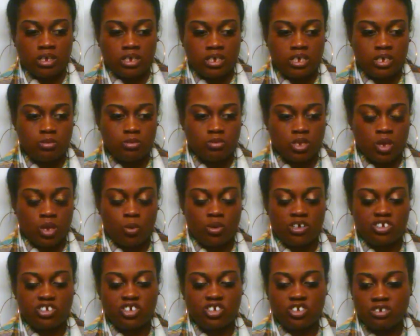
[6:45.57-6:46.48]
he was
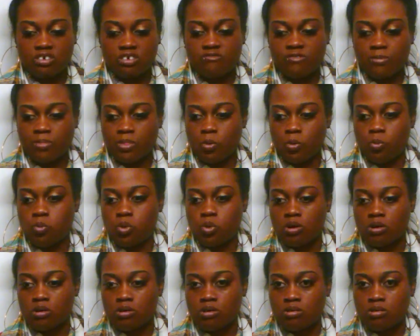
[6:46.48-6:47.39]
always shielded from the
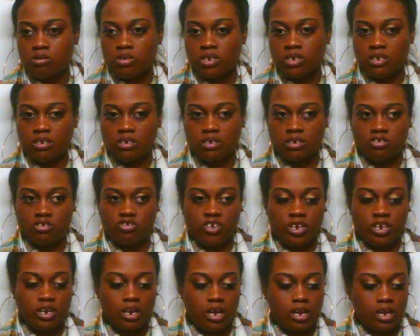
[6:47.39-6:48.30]
world and
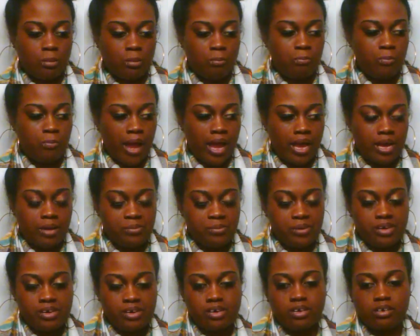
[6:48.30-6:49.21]
treated like a
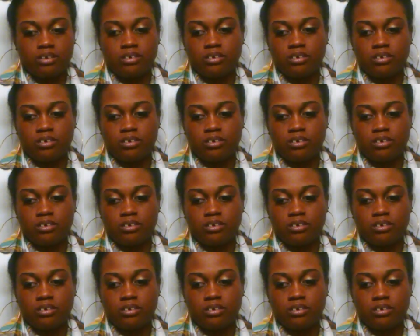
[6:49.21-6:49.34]
baby.